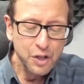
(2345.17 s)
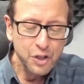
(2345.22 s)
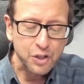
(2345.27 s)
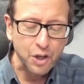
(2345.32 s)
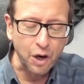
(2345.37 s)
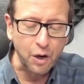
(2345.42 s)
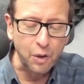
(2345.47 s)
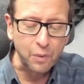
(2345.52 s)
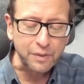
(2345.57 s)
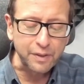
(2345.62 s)

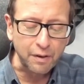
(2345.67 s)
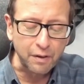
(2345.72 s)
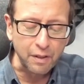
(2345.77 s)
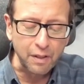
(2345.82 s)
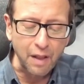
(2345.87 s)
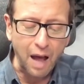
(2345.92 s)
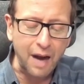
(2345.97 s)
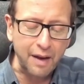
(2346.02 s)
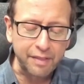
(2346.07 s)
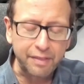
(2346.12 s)
So there are
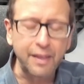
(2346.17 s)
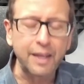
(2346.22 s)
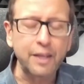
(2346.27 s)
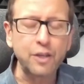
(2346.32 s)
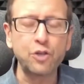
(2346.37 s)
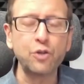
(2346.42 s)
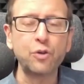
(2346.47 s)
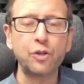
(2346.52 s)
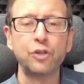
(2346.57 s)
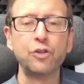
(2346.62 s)
a lot of
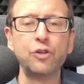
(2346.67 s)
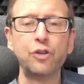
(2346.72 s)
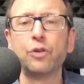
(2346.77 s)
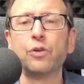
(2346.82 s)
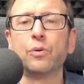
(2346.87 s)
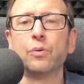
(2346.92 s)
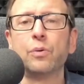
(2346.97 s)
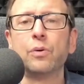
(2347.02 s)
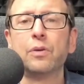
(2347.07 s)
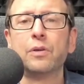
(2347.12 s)
things you can
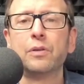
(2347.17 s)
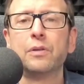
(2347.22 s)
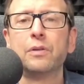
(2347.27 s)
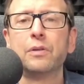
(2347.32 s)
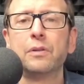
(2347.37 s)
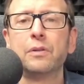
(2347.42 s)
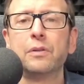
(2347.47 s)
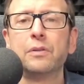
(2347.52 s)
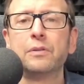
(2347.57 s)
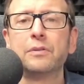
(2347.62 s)
do
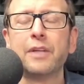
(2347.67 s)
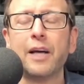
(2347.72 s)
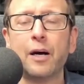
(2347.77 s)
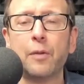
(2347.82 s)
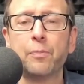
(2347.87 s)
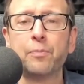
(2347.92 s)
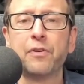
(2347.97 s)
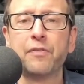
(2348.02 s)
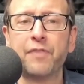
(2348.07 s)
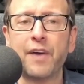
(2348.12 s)
to
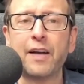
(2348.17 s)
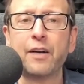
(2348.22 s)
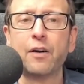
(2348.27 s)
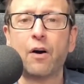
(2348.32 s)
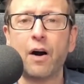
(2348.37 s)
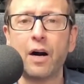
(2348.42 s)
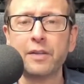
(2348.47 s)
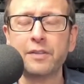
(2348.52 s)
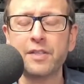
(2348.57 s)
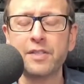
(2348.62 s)
help
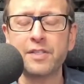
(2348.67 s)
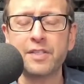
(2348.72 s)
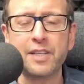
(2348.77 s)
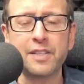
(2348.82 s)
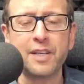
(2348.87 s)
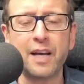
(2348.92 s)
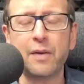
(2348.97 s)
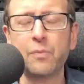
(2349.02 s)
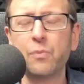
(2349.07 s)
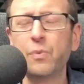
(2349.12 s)
prevent heart
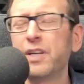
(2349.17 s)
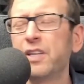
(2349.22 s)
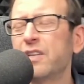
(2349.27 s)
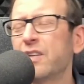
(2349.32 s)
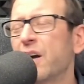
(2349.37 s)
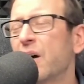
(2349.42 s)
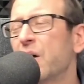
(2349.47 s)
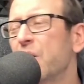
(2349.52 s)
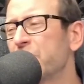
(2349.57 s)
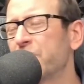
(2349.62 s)
disease. And we
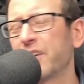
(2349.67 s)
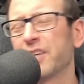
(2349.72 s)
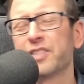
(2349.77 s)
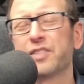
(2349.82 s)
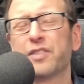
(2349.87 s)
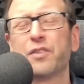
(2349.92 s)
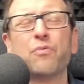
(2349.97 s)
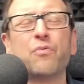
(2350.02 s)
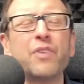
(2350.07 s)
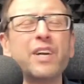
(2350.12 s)
know
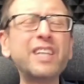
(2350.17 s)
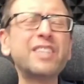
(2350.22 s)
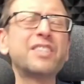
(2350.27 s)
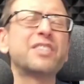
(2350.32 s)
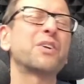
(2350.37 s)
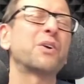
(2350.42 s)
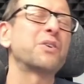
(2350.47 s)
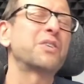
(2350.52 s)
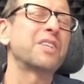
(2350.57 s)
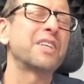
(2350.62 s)
this. The
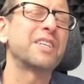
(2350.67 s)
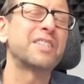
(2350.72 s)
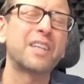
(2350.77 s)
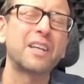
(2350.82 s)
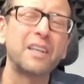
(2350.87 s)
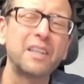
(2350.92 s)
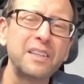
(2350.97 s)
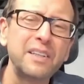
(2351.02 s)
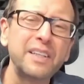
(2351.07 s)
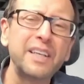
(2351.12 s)
research is
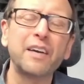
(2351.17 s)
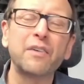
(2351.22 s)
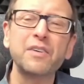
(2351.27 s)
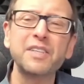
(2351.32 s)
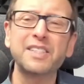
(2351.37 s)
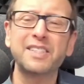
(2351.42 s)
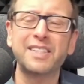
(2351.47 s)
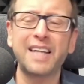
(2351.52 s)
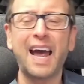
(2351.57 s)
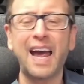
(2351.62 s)
clear
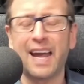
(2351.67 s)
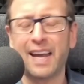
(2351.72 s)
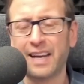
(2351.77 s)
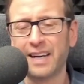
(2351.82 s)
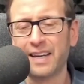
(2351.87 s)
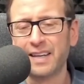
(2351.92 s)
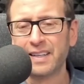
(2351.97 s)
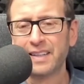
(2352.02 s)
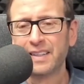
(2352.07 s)
as day.